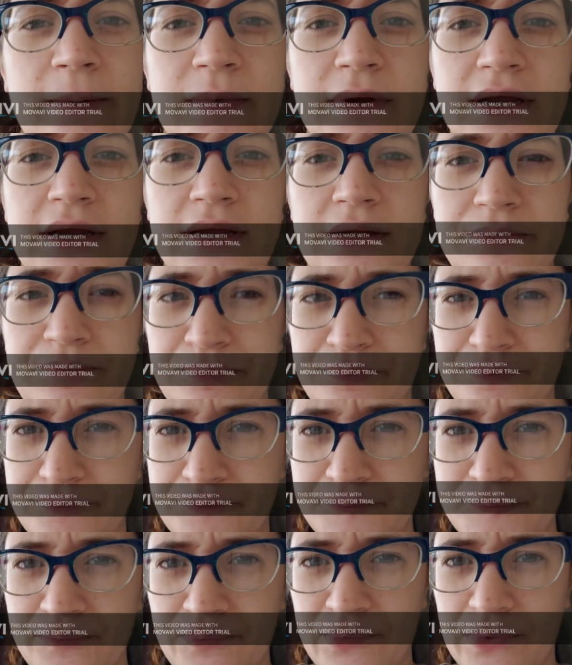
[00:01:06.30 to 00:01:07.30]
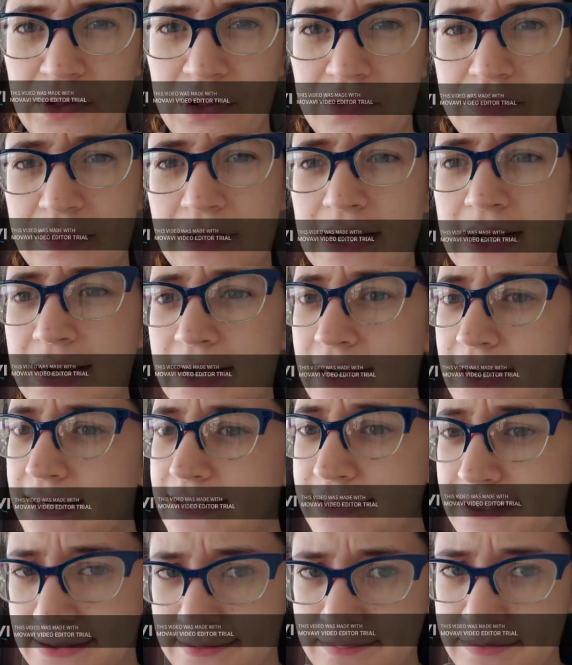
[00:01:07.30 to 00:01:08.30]
me that I had
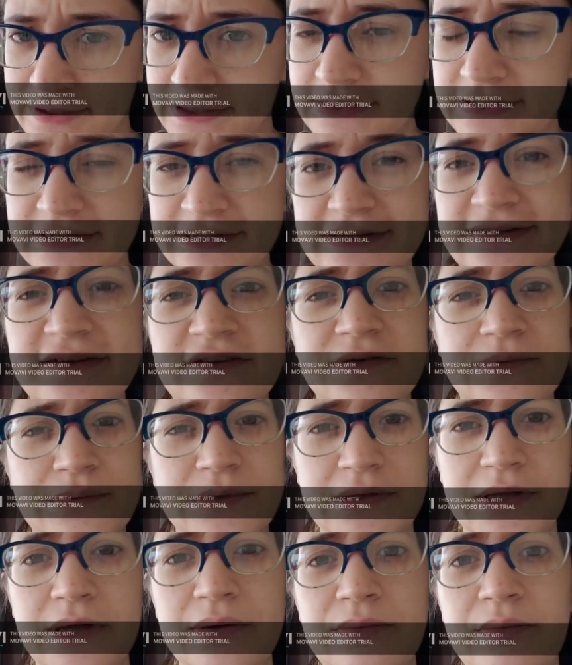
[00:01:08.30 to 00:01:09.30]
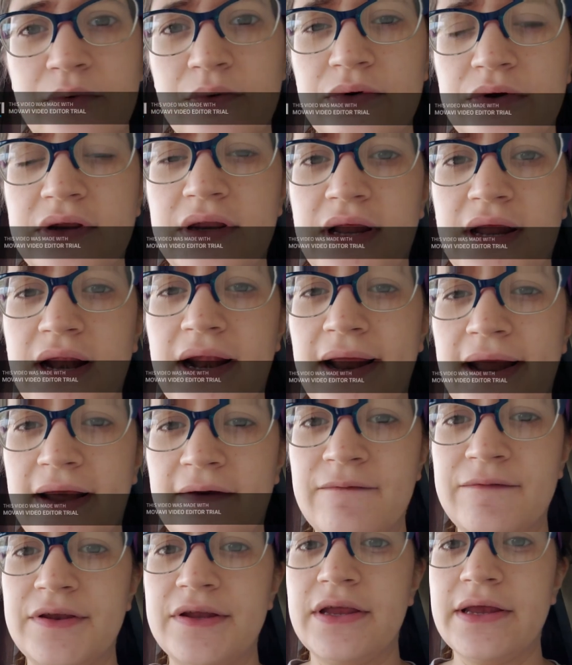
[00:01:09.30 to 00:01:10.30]
diabetes, because that's really important. And I
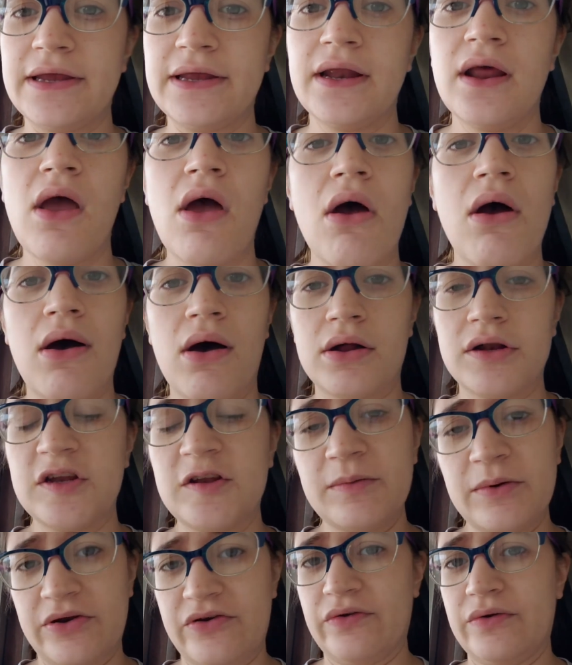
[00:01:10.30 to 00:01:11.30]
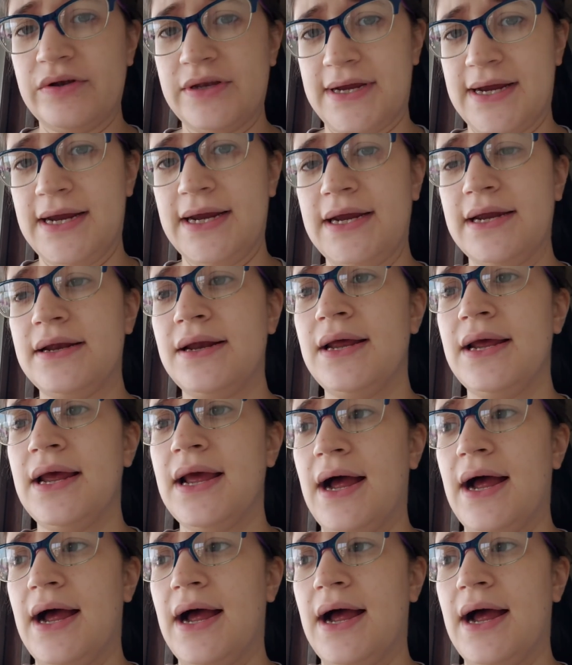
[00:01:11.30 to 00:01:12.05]
have to get on a special diet.